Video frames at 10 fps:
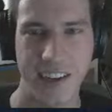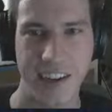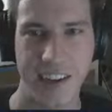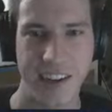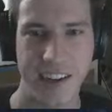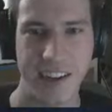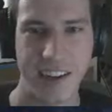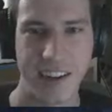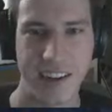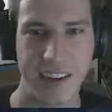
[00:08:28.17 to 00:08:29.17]

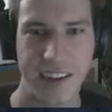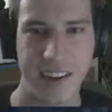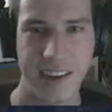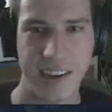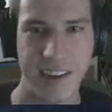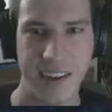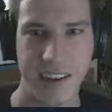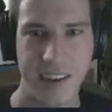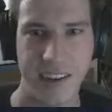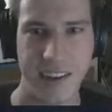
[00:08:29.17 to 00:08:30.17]

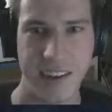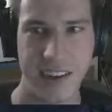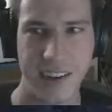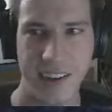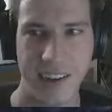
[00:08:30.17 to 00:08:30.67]
(silence)